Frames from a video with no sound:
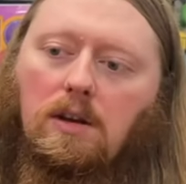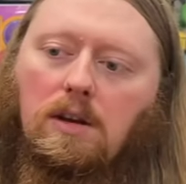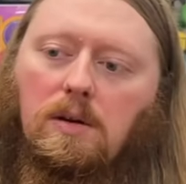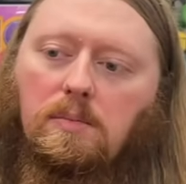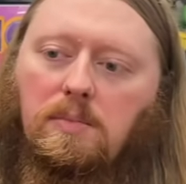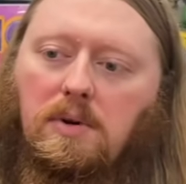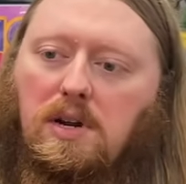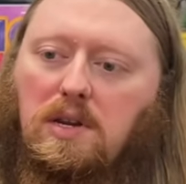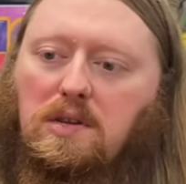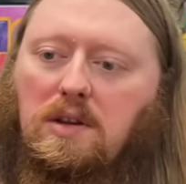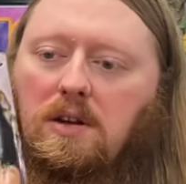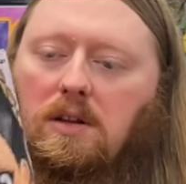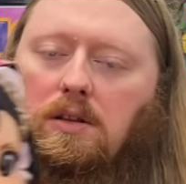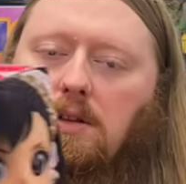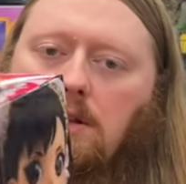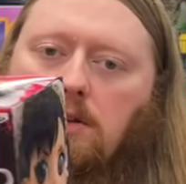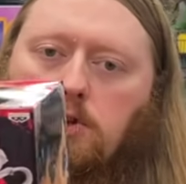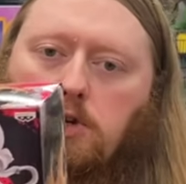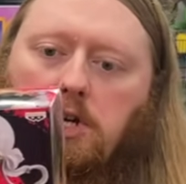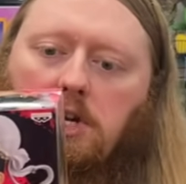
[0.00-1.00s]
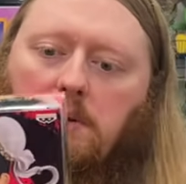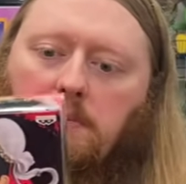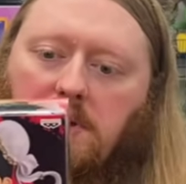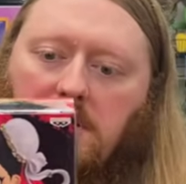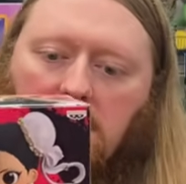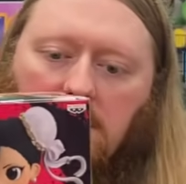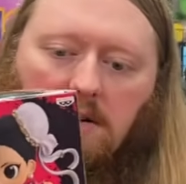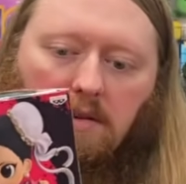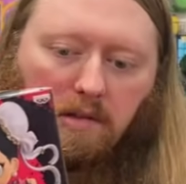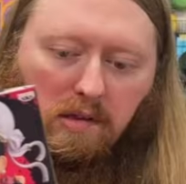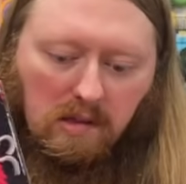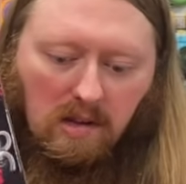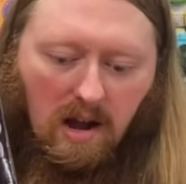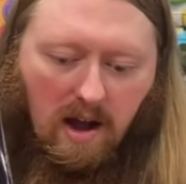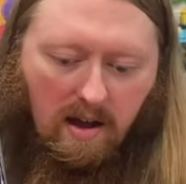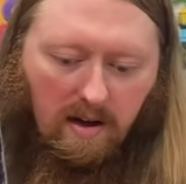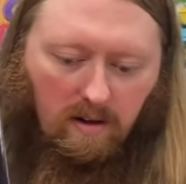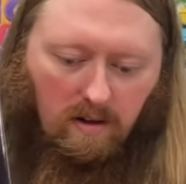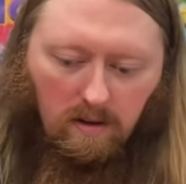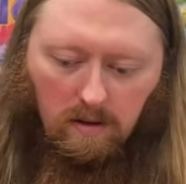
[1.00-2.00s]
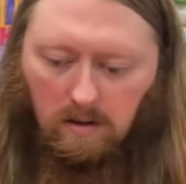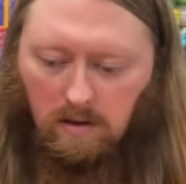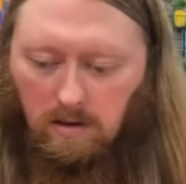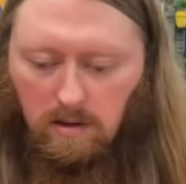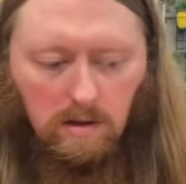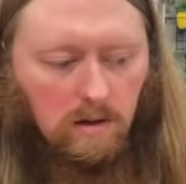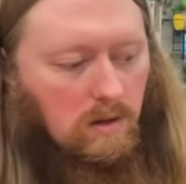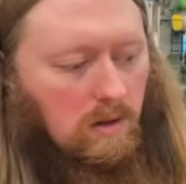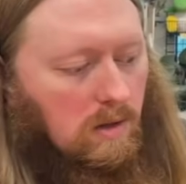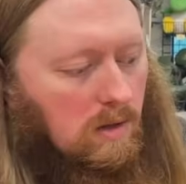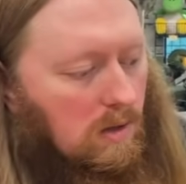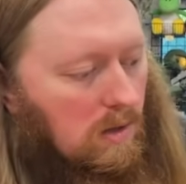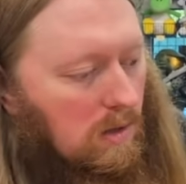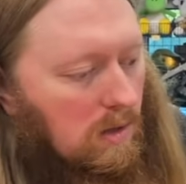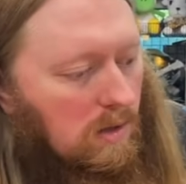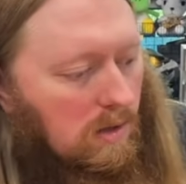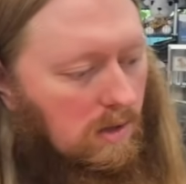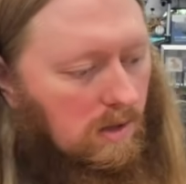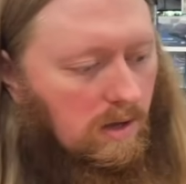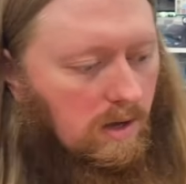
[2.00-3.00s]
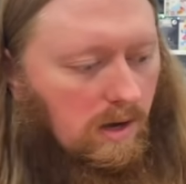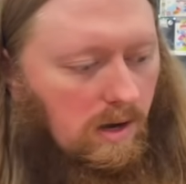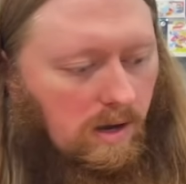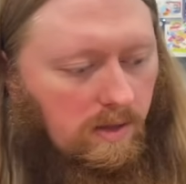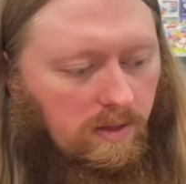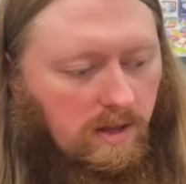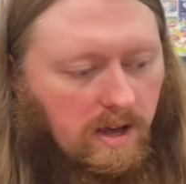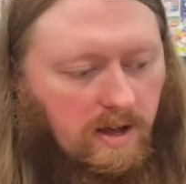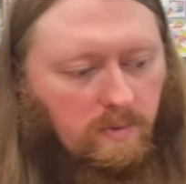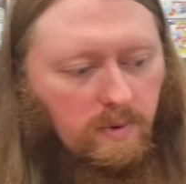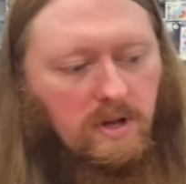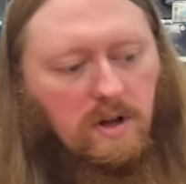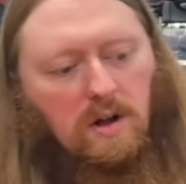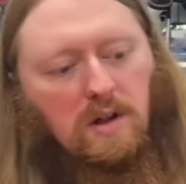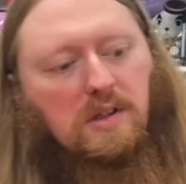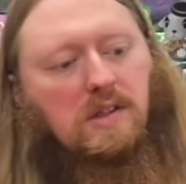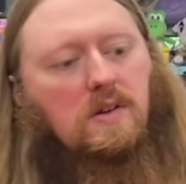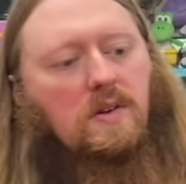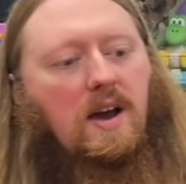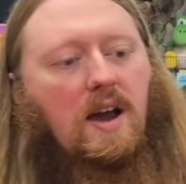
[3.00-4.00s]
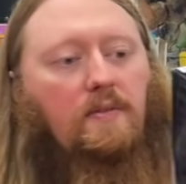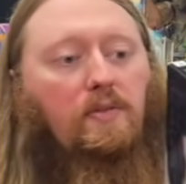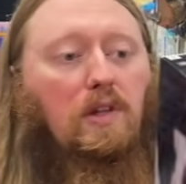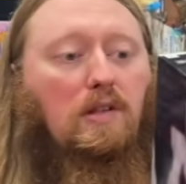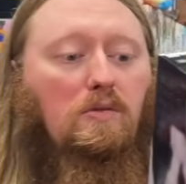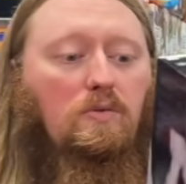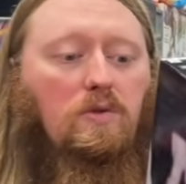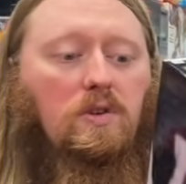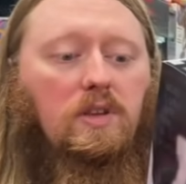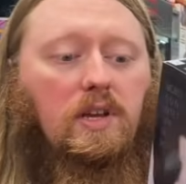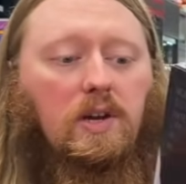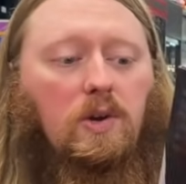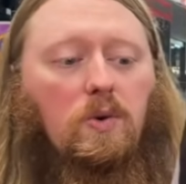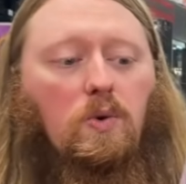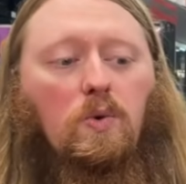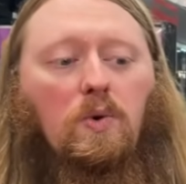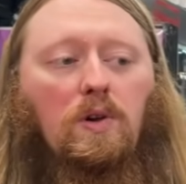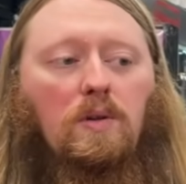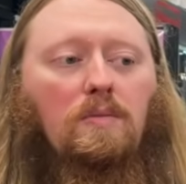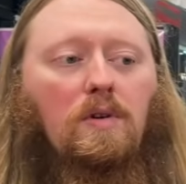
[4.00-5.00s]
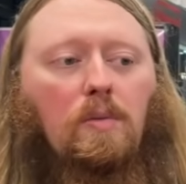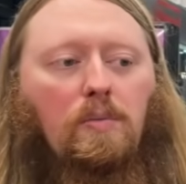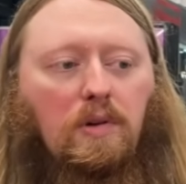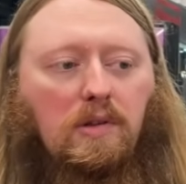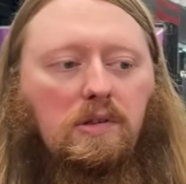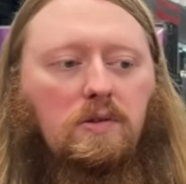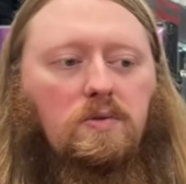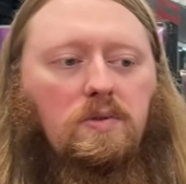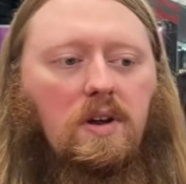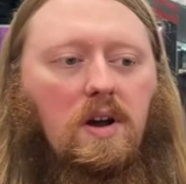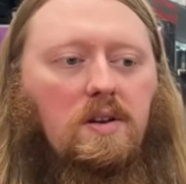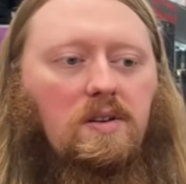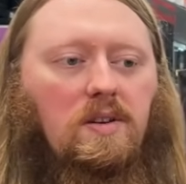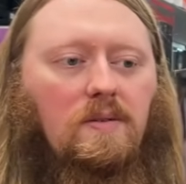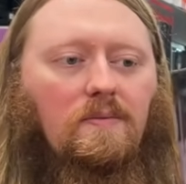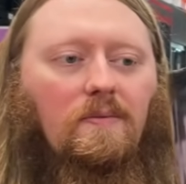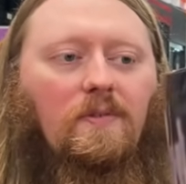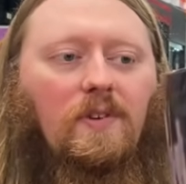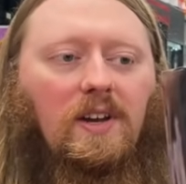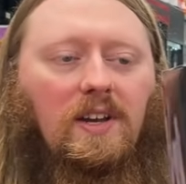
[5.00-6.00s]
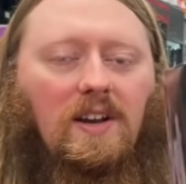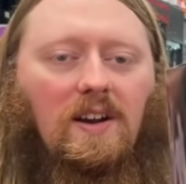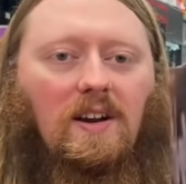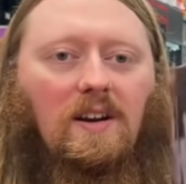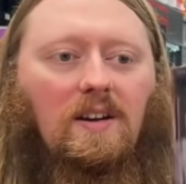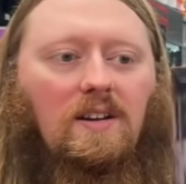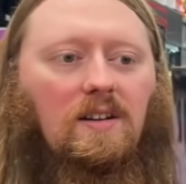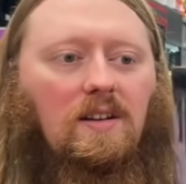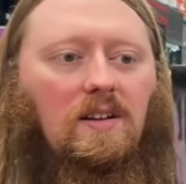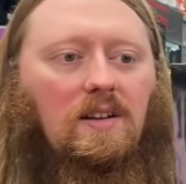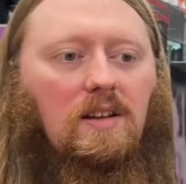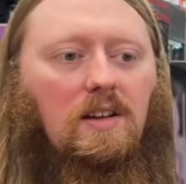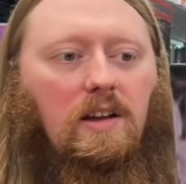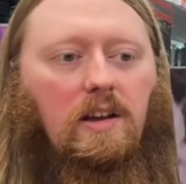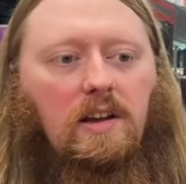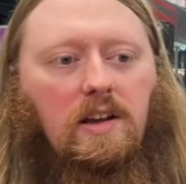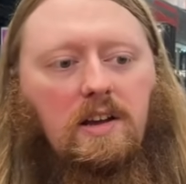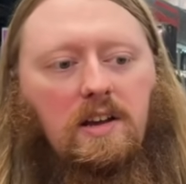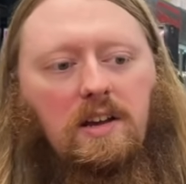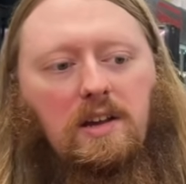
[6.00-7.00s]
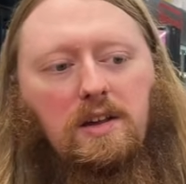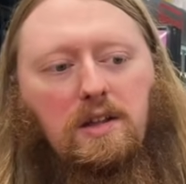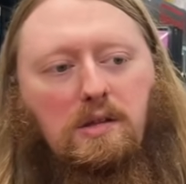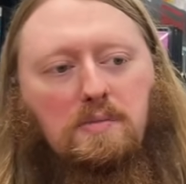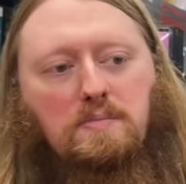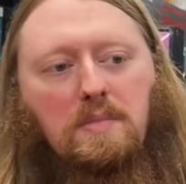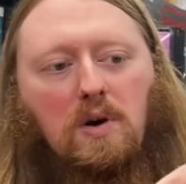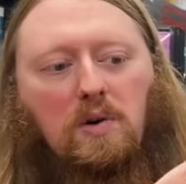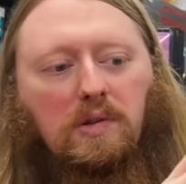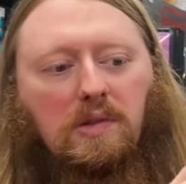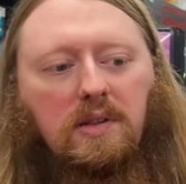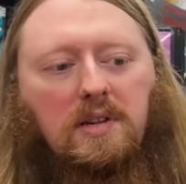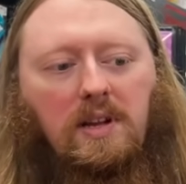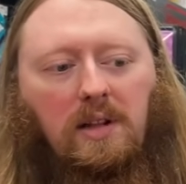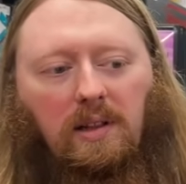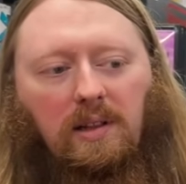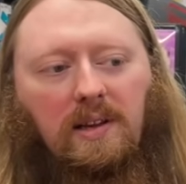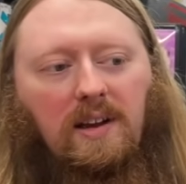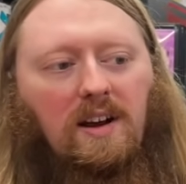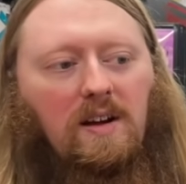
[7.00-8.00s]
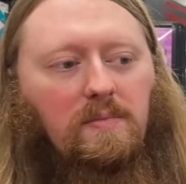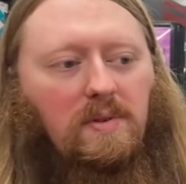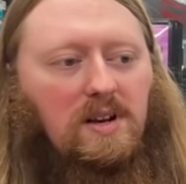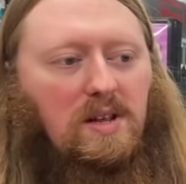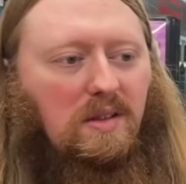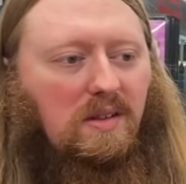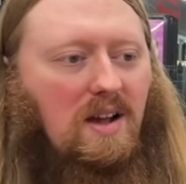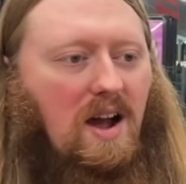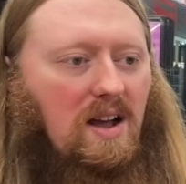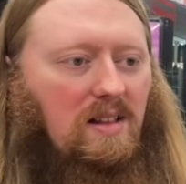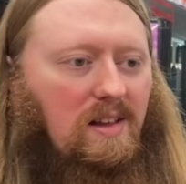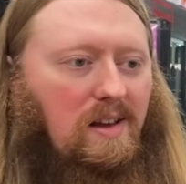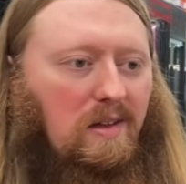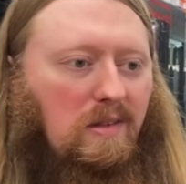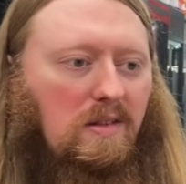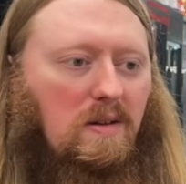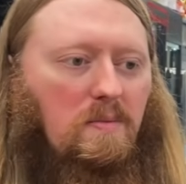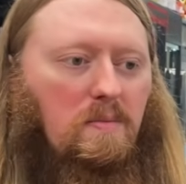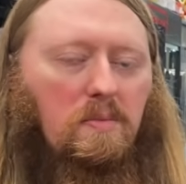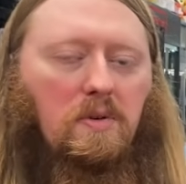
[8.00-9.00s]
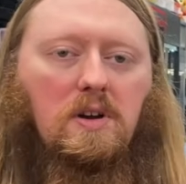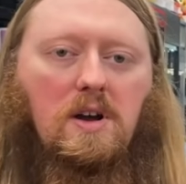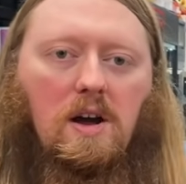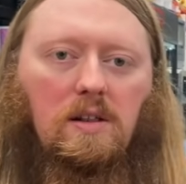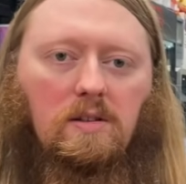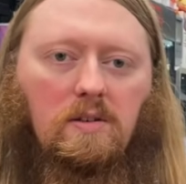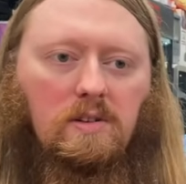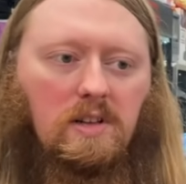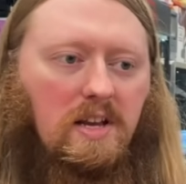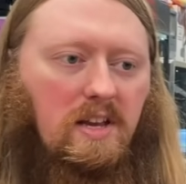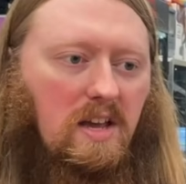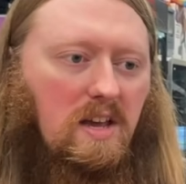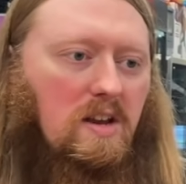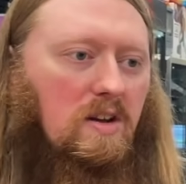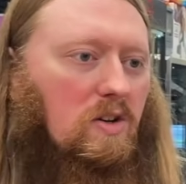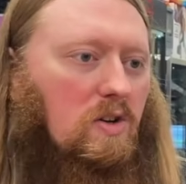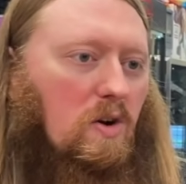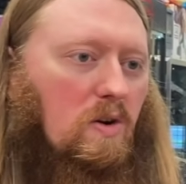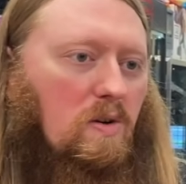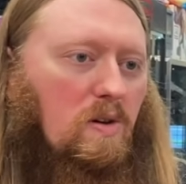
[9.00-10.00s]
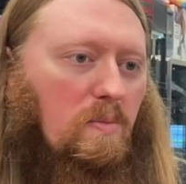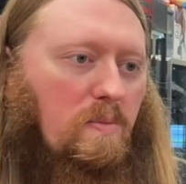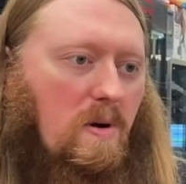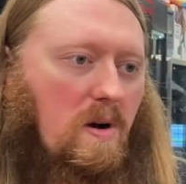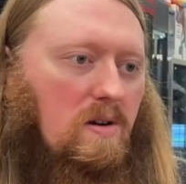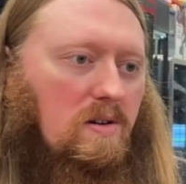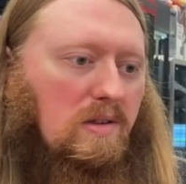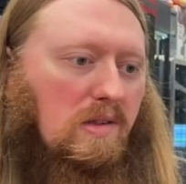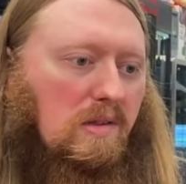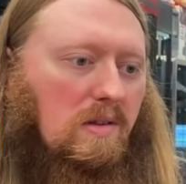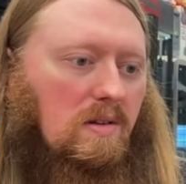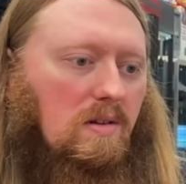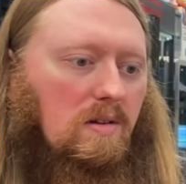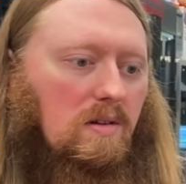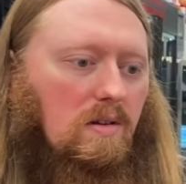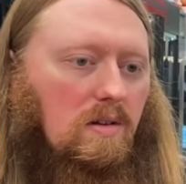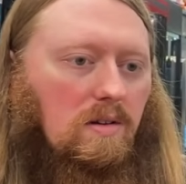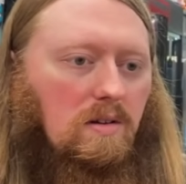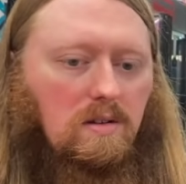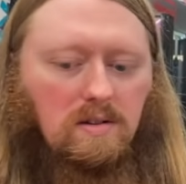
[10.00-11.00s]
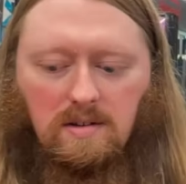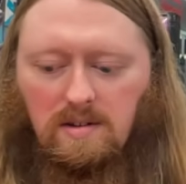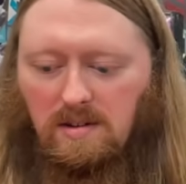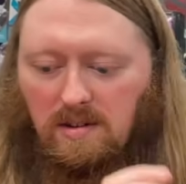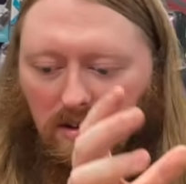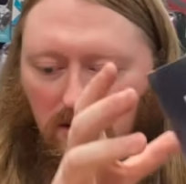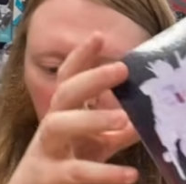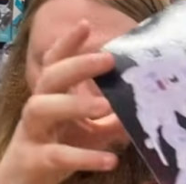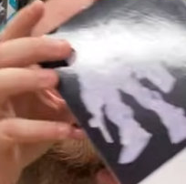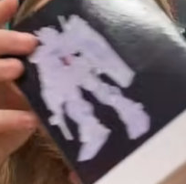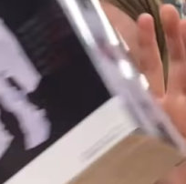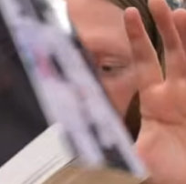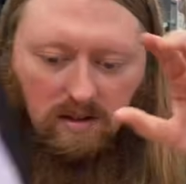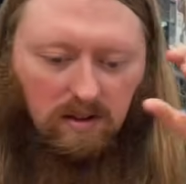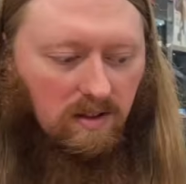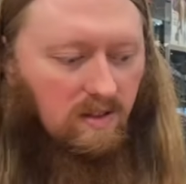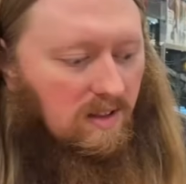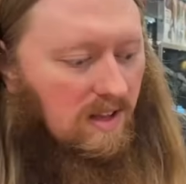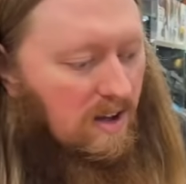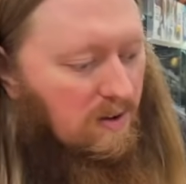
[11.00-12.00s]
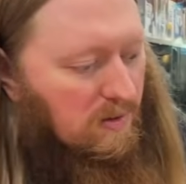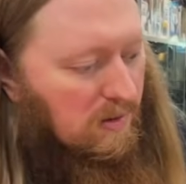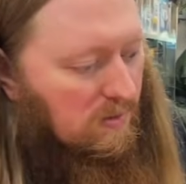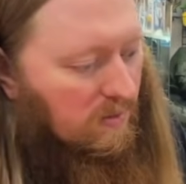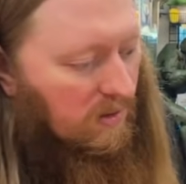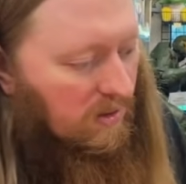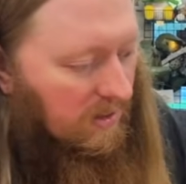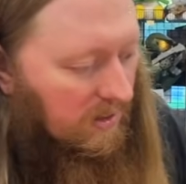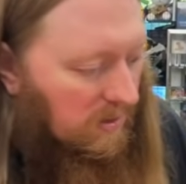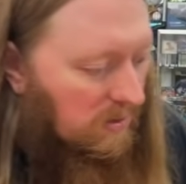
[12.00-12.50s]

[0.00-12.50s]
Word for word: Color. It's like a little chibi style. Yeah. And then we also have this really cool Mobile Suit Gundam figure. Ooh. He's mostly clear, but he's got like some colored like internal parts. That's cool. That one's really